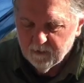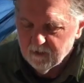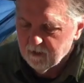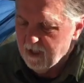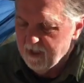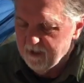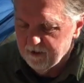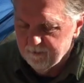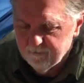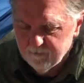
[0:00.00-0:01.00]

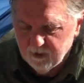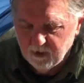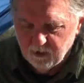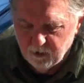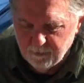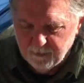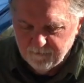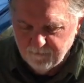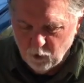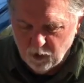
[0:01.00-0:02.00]
Lighter, little aluminum
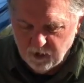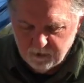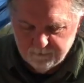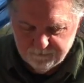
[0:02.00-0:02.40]
foil.